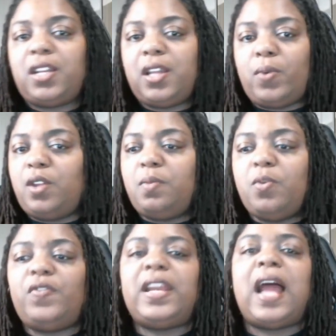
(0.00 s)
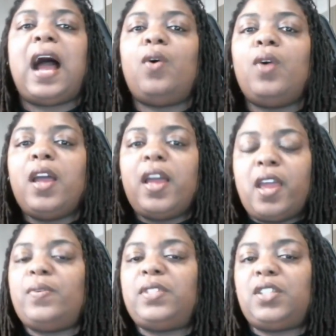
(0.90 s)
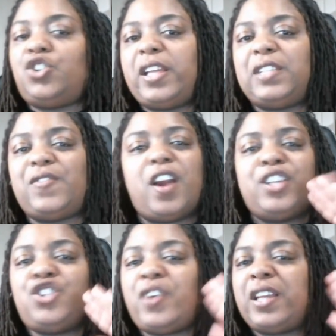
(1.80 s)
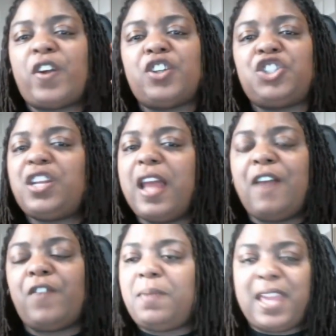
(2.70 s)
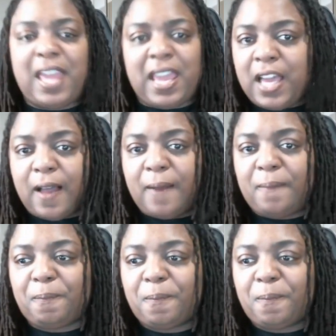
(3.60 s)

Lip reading: And then when you moved it out, it was a transfer. A transfer should never be income.